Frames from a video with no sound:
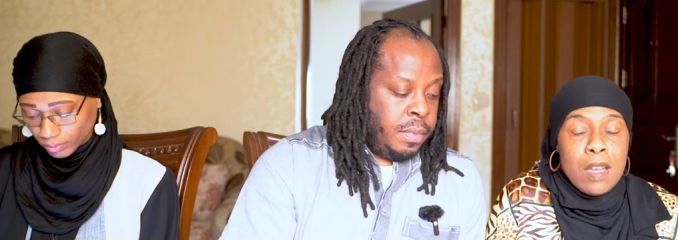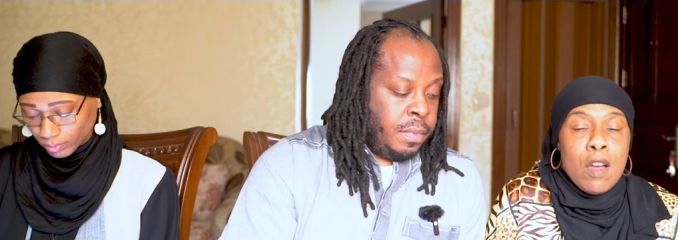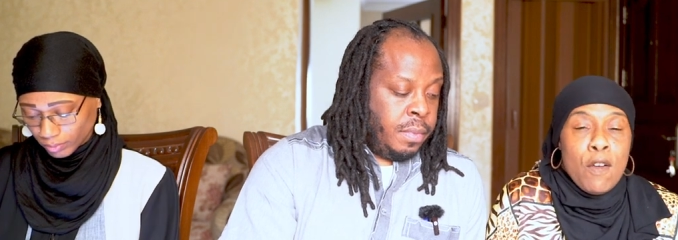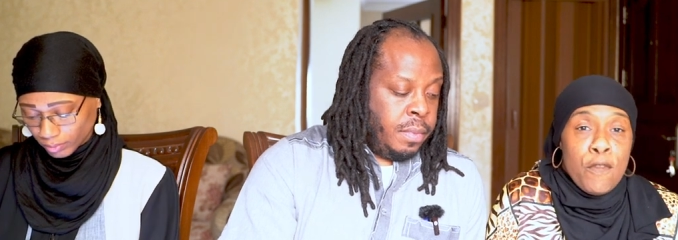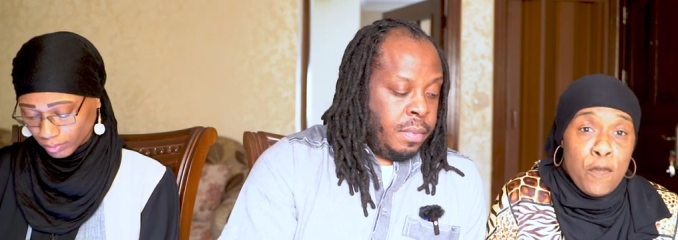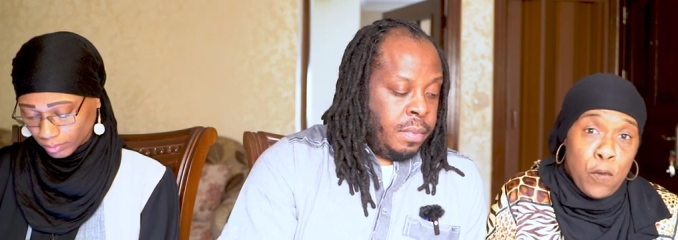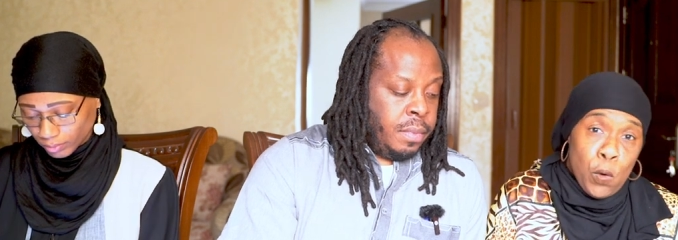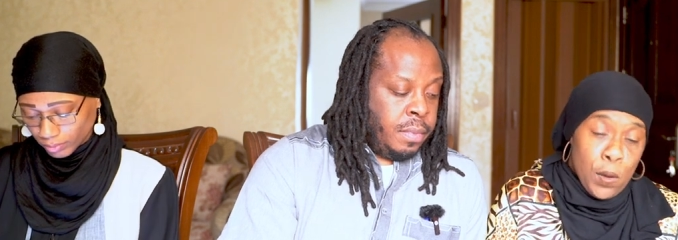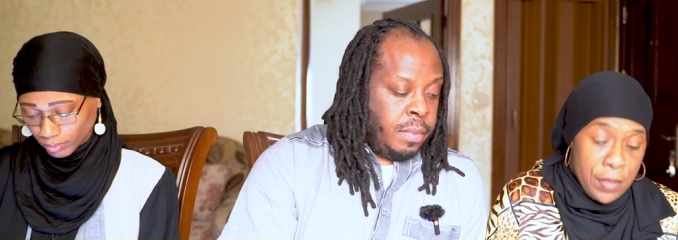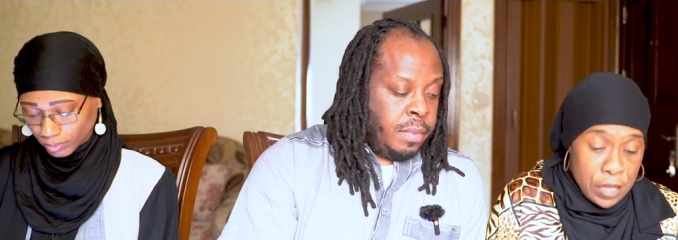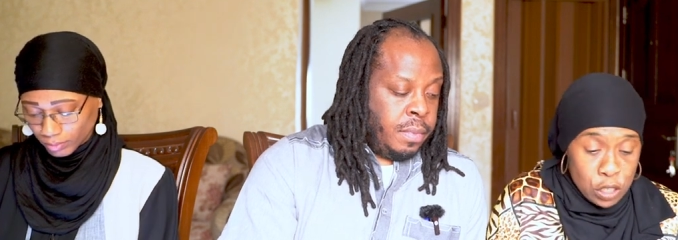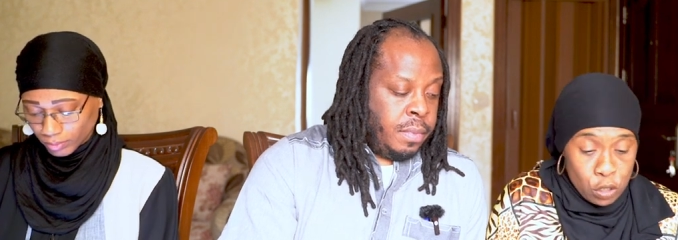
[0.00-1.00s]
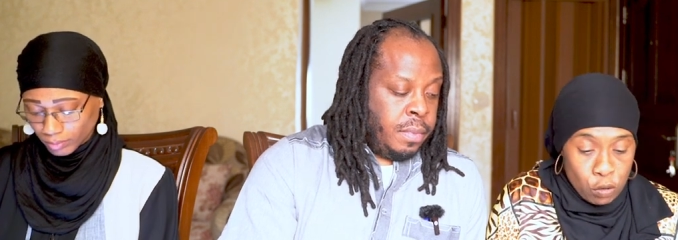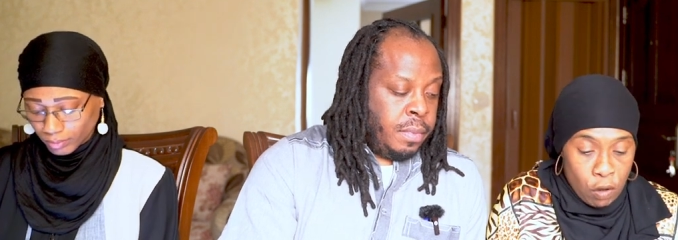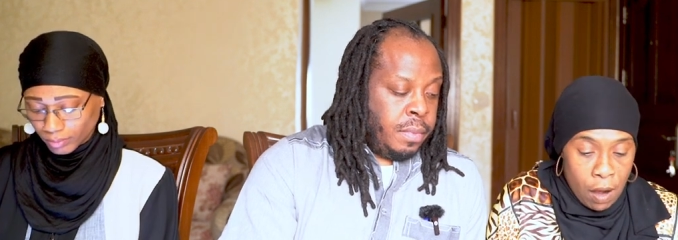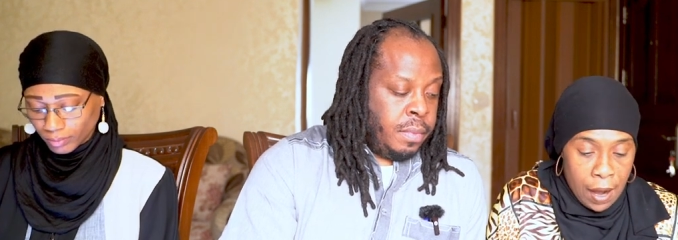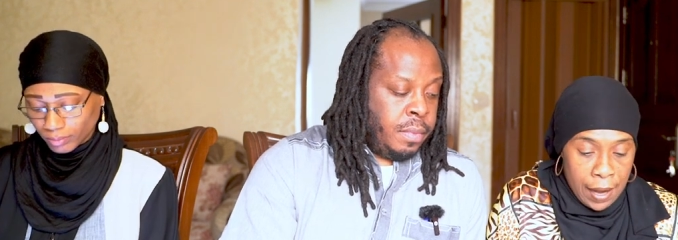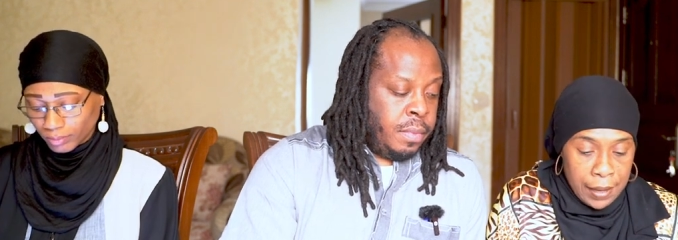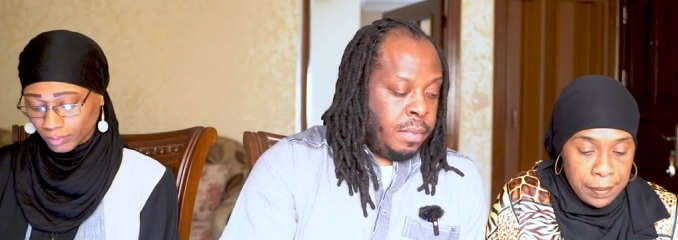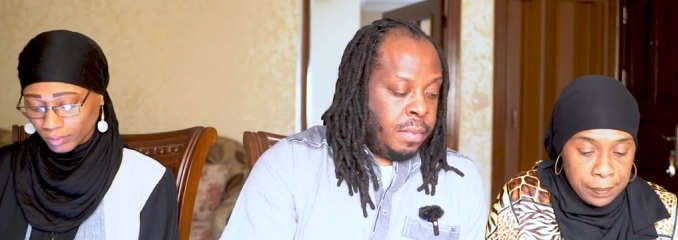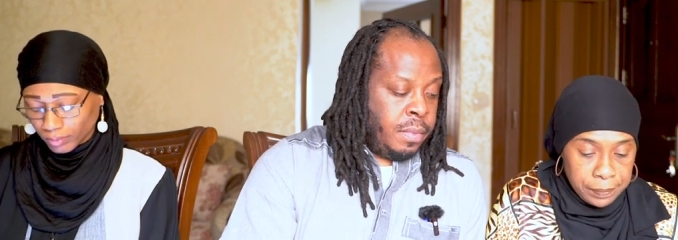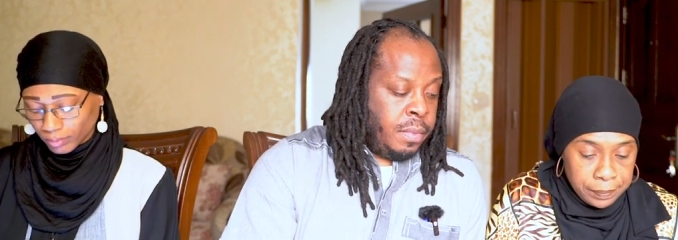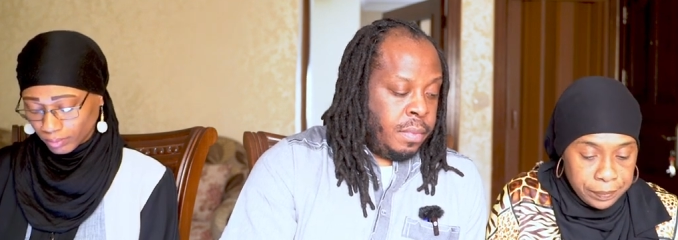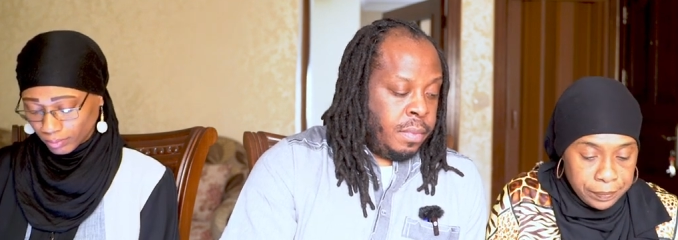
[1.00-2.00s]
Speaker 1: for this crime.
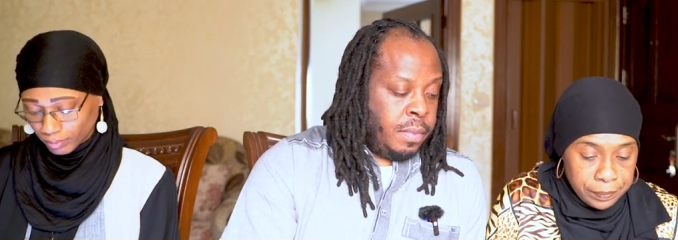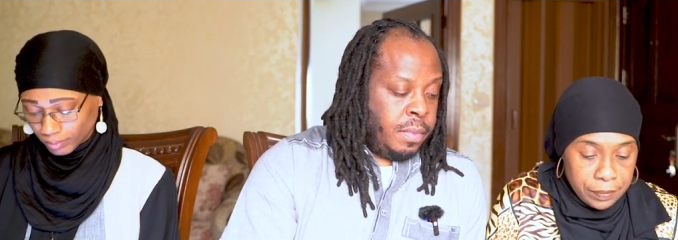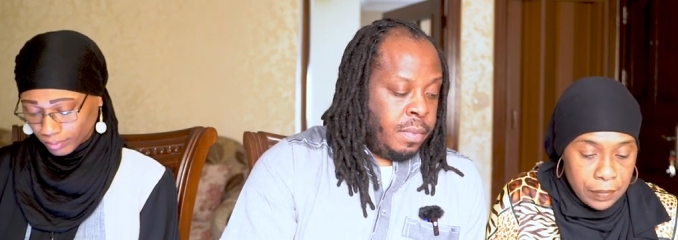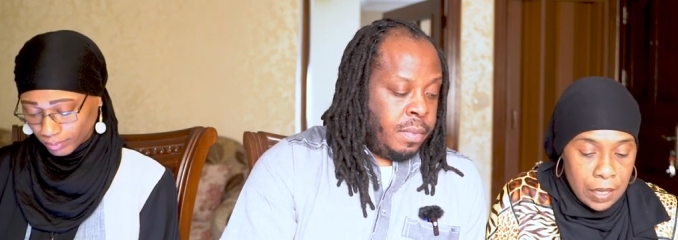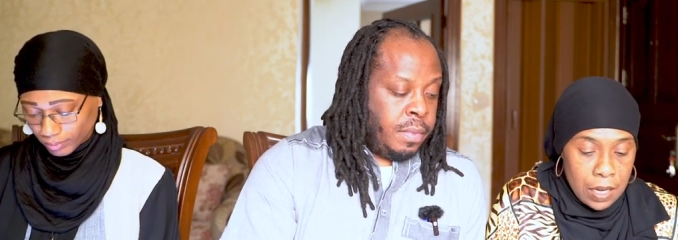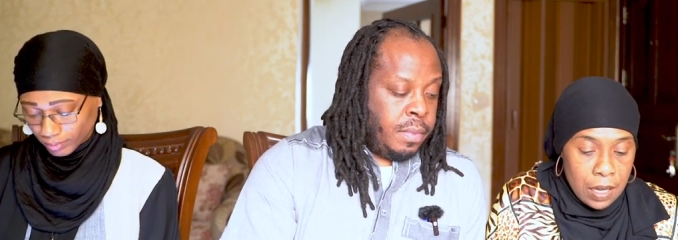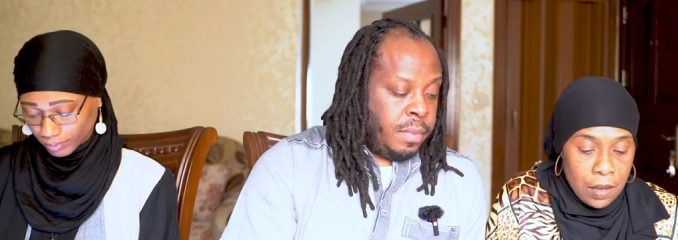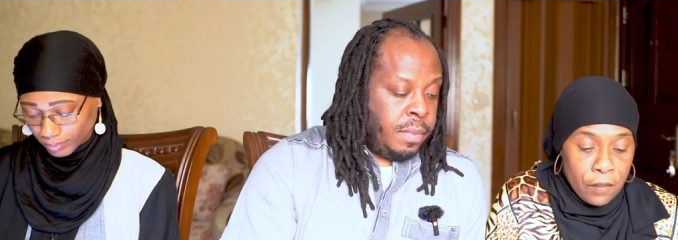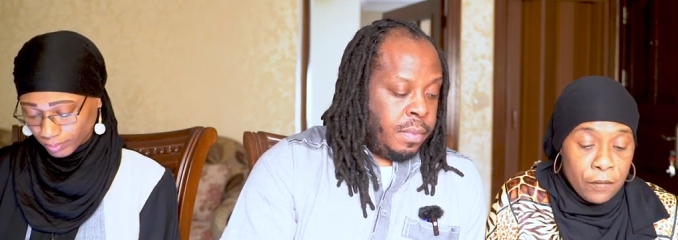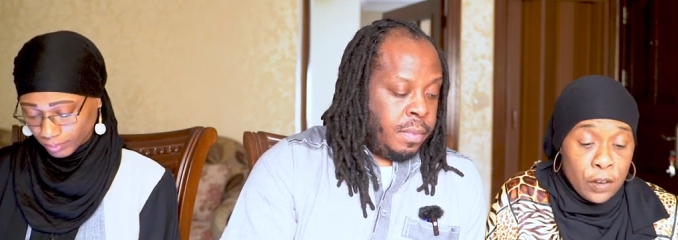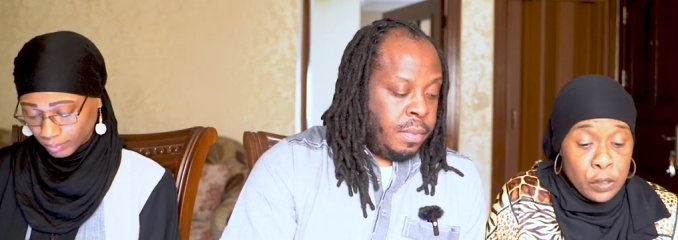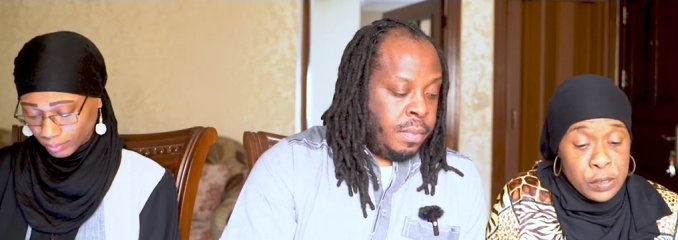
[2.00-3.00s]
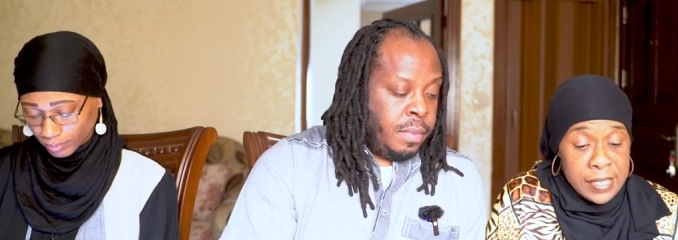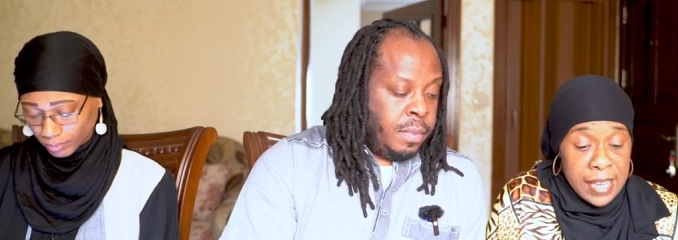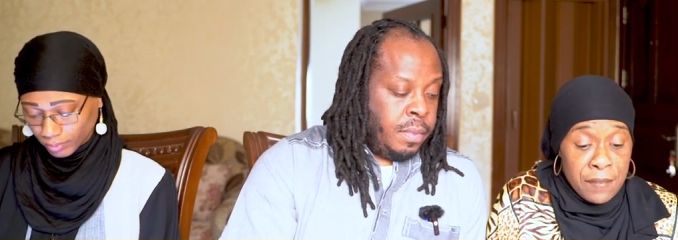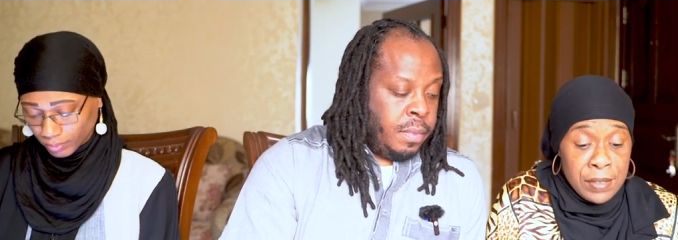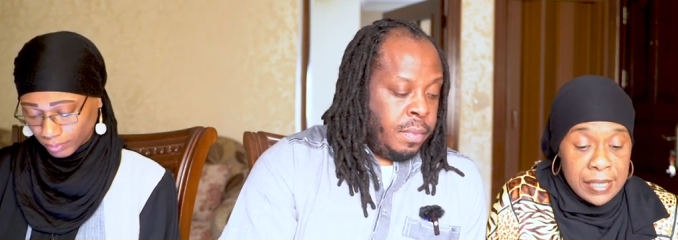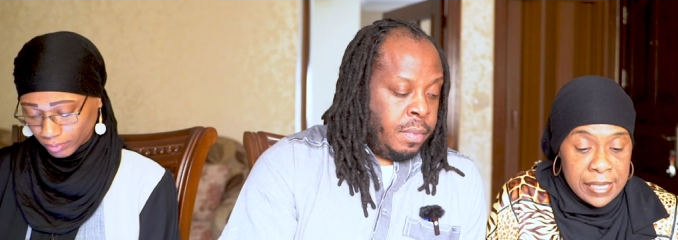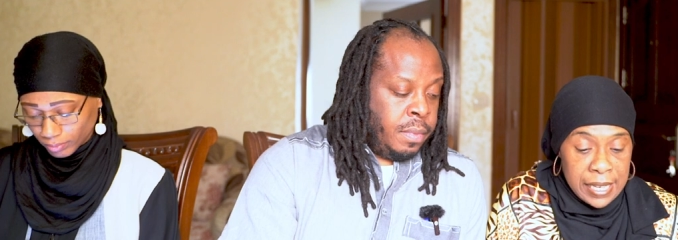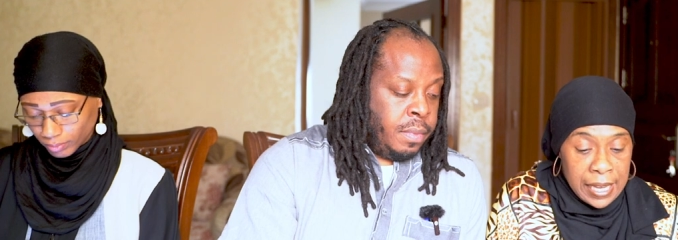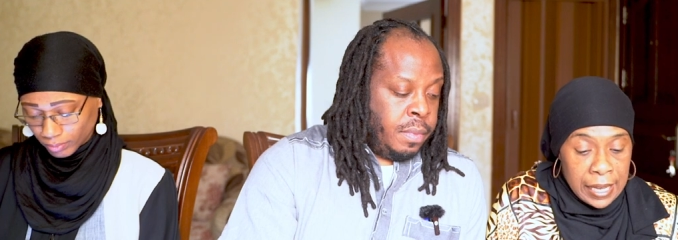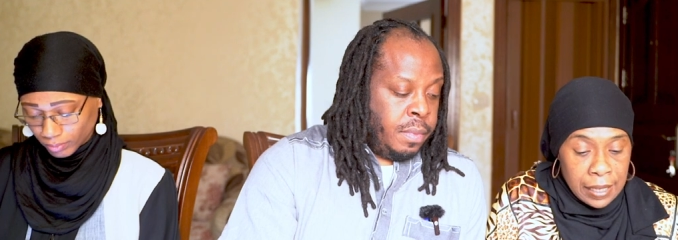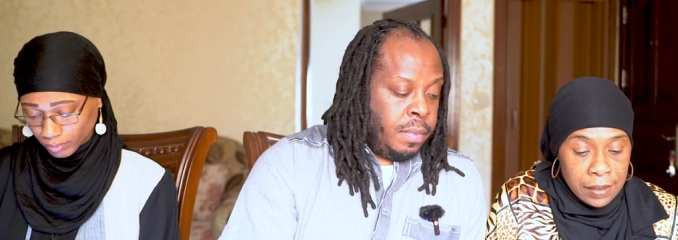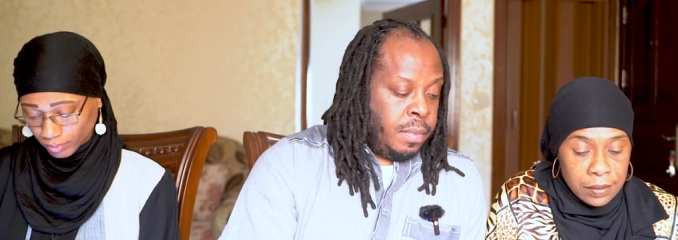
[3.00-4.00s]
Verse
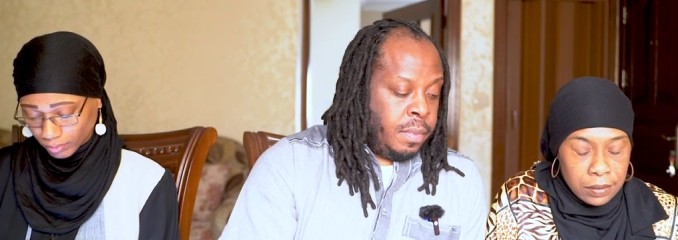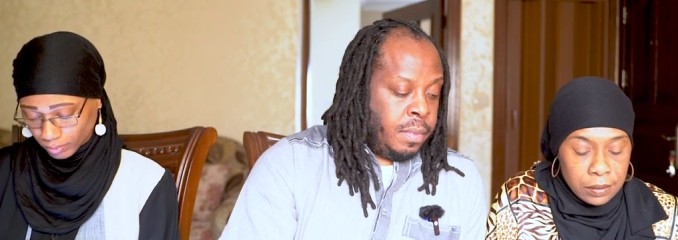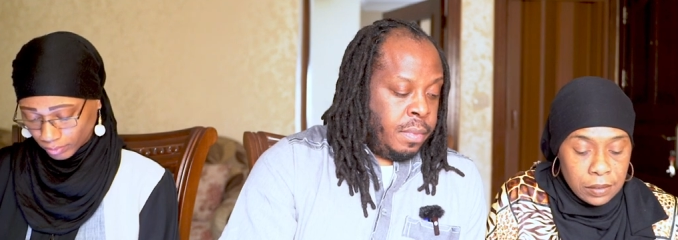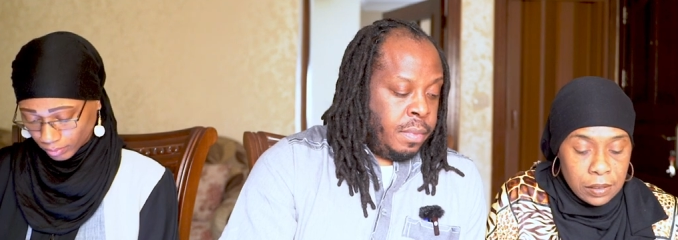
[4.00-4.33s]
17.